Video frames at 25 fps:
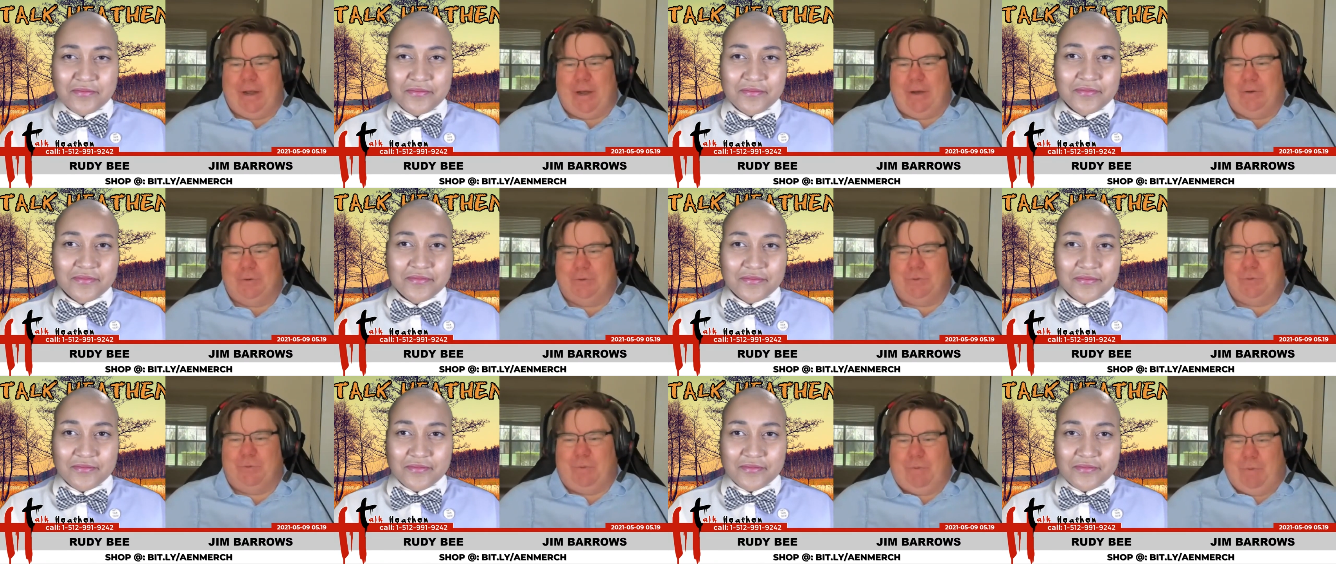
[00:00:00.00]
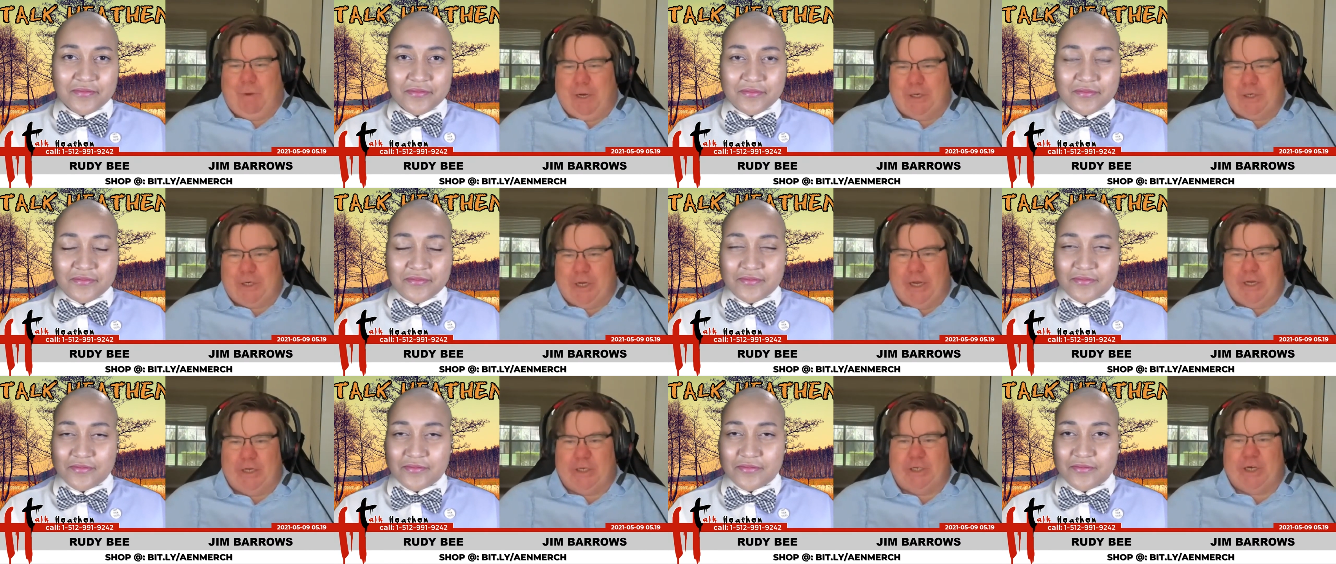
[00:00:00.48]
Speaker 1: I was
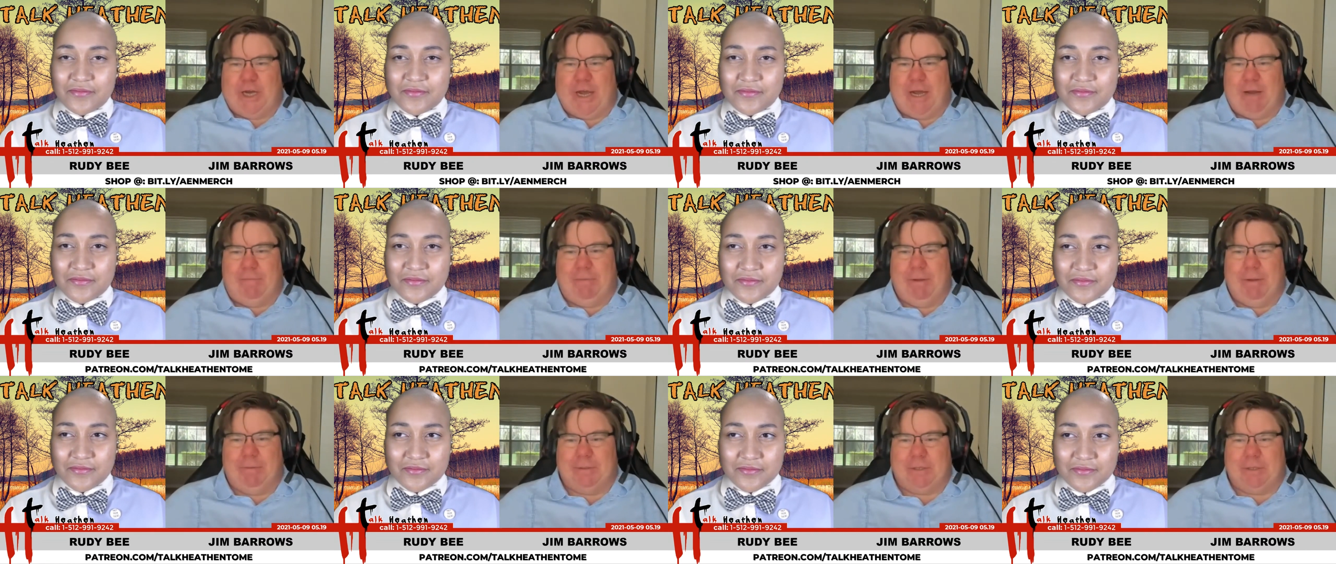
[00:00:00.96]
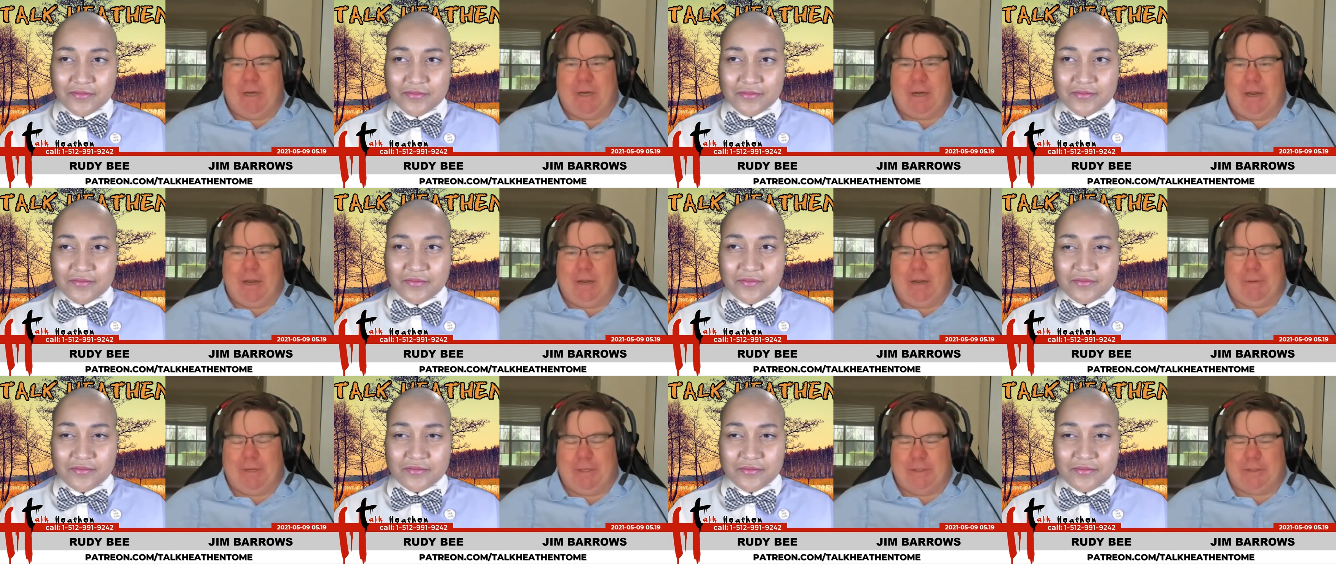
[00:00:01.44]
watching in chat people
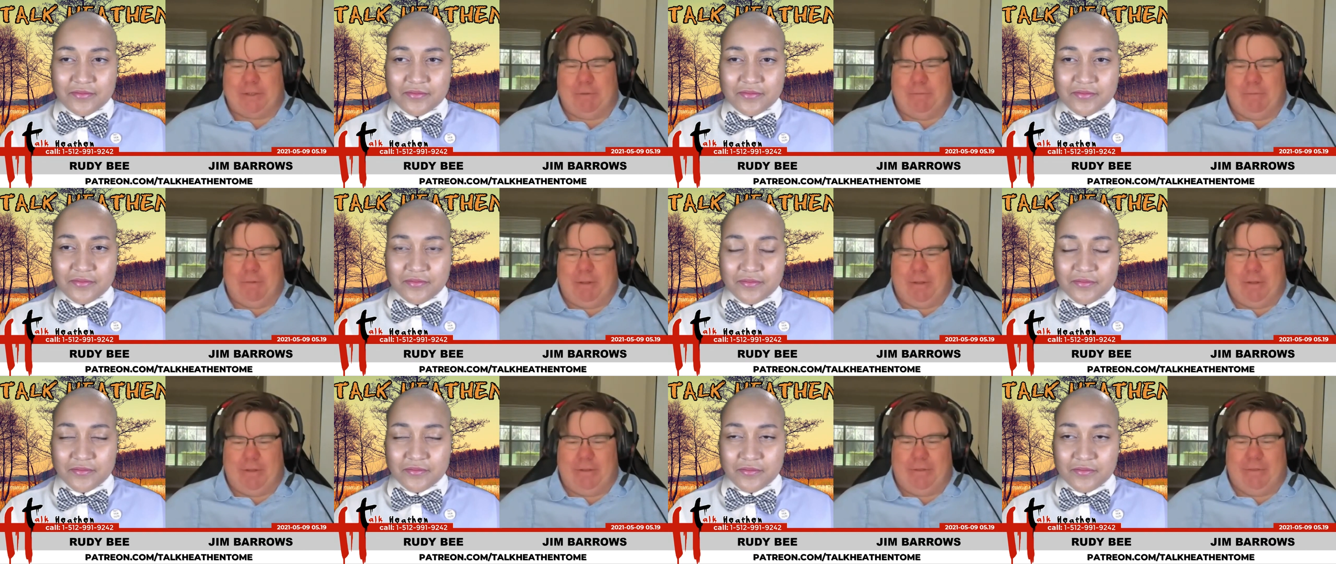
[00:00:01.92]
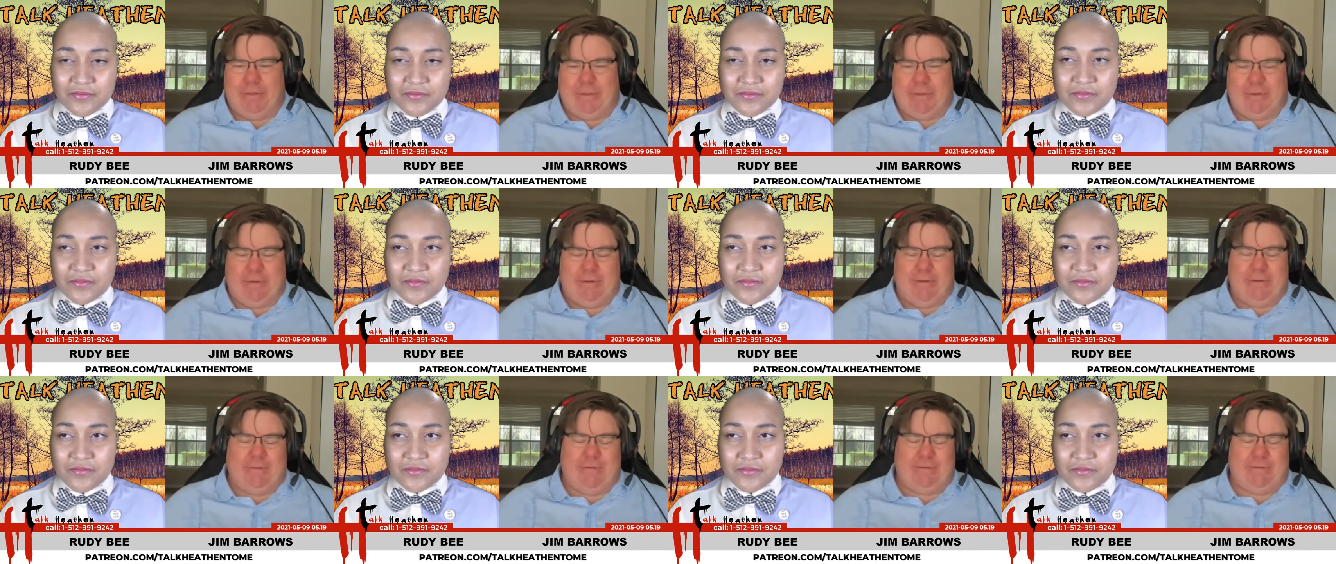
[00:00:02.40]
talking about some of the
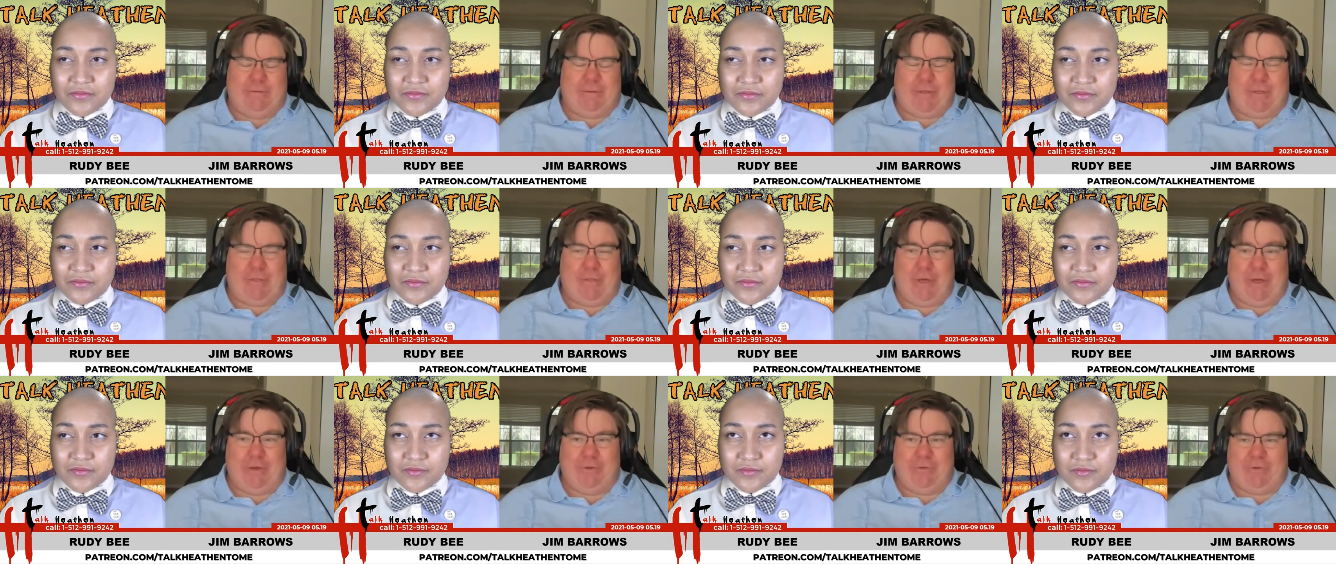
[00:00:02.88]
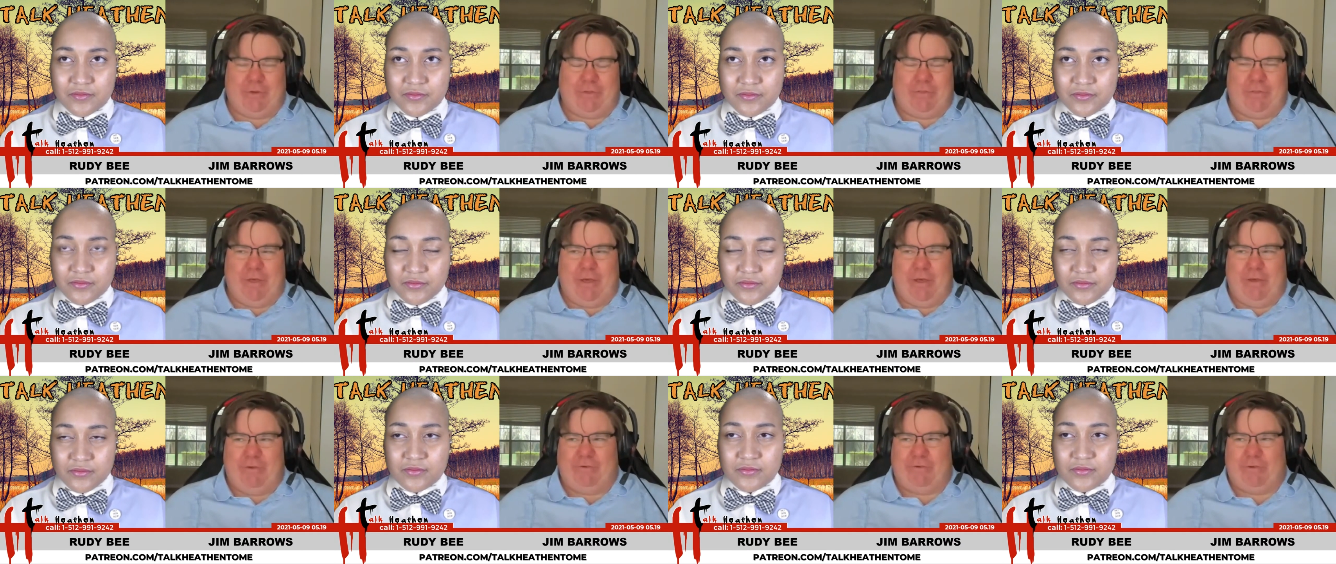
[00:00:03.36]
the, the things
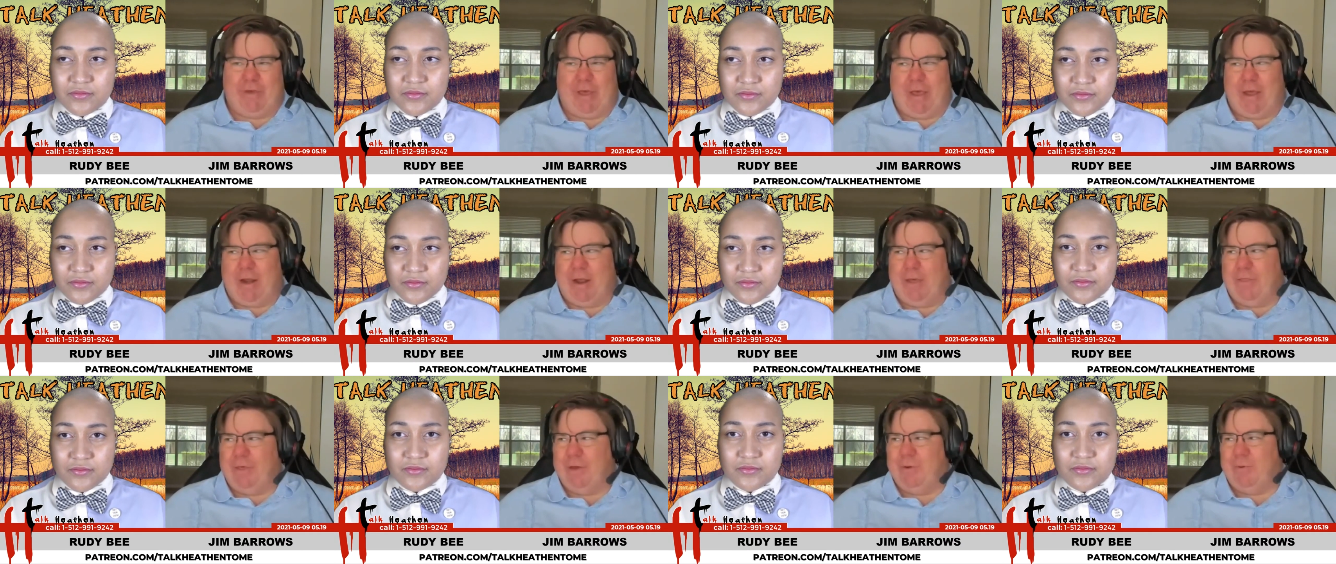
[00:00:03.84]
that Thea said.